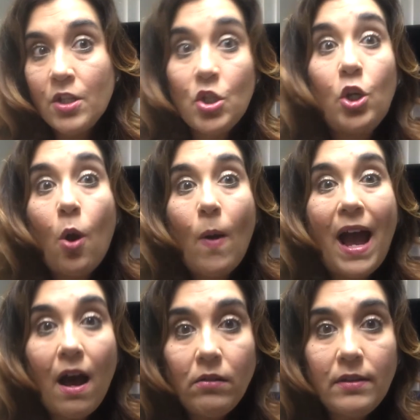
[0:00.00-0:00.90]
to go
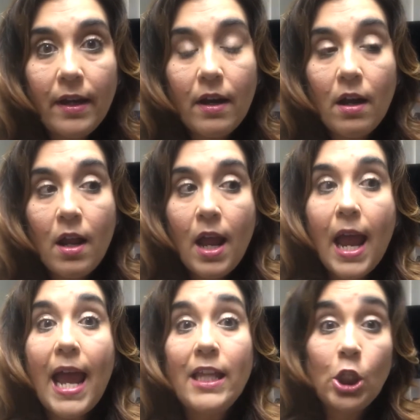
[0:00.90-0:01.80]
out there
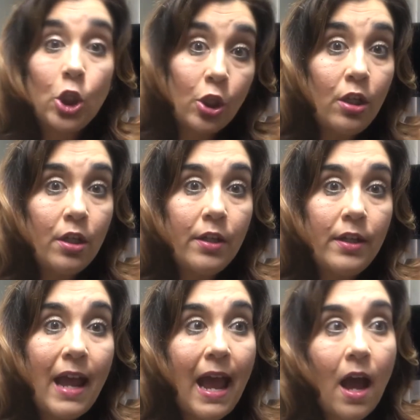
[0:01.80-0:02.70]
and
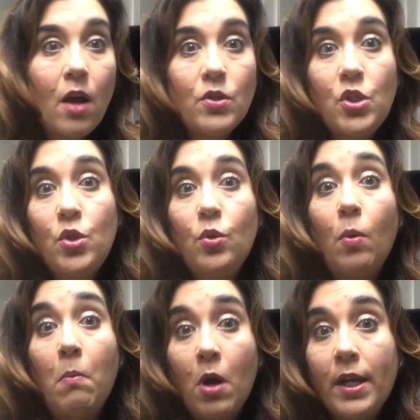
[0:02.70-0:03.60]
learn how
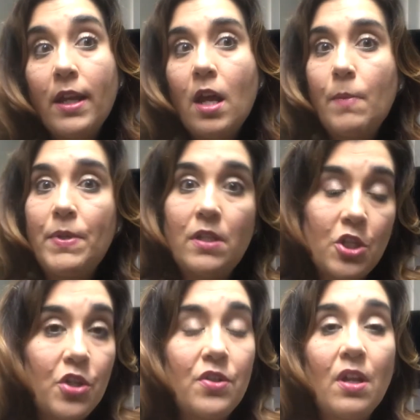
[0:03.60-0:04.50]
to market, how to
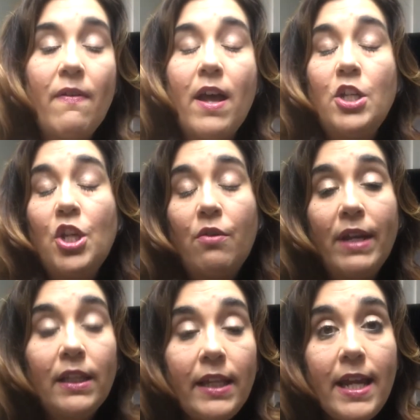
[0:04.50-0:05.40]
position yourself, how to
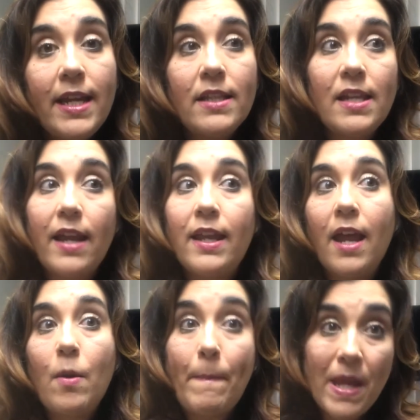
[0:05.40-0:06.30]
generate leads and
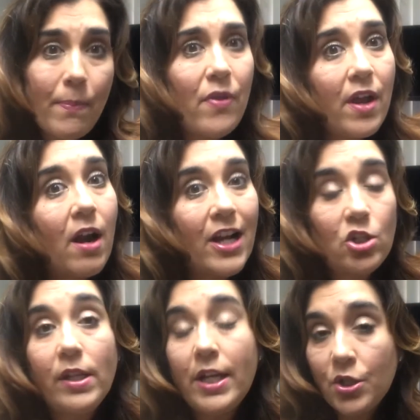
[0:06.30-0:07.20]
get people that are
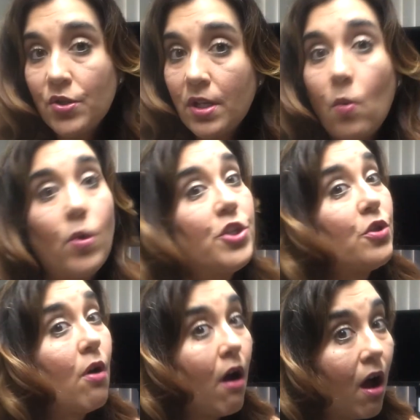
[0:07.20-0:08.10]
actually interested in what
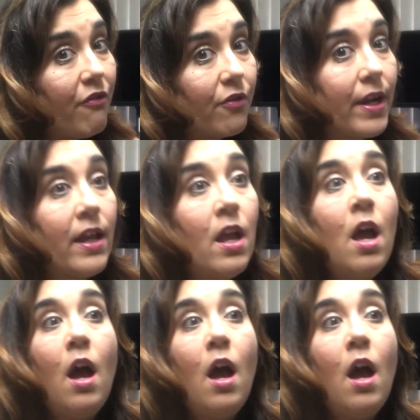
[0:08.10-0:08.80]
you're offering